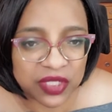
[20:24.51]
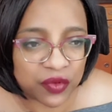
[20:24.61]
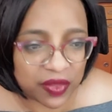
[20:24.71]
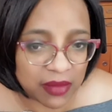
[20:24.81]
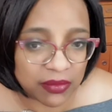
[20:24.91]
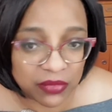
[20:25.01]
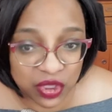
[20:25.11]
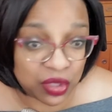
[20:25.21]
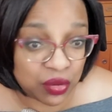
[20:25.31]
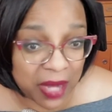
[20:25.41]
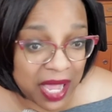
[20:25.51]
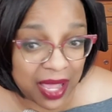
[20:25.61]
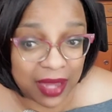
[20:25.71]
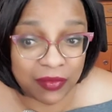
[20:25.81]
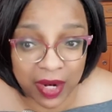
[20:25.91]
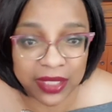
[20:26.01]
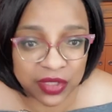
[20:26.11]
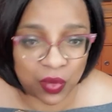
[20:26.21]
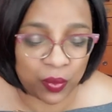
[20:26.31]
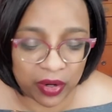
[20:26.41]
for them to buy, right?
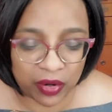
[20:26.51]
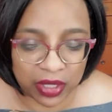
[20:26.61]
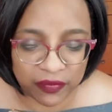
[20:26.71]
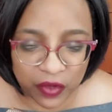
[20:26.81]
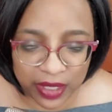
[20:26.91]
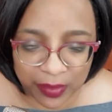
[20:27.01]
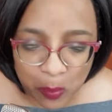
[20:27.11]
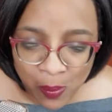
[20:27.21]
So we are converting.